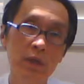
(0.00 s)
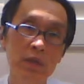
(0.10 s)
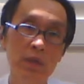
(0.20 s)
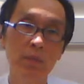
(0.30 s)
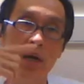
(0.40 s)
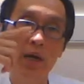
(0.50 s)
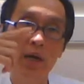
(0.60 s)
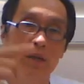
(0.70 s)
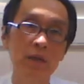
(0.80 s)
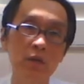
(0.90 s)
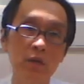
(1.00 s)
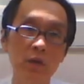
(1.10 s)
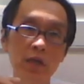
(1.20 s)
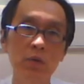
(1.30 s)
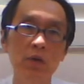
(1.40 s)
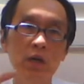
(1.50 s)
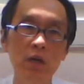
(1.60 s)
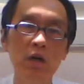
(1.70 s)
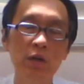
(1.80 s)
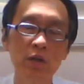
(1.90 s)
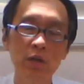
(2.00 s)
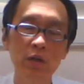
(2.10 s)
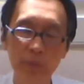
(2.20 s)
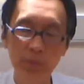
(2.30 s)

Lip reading: That's the mind. So that's what they call the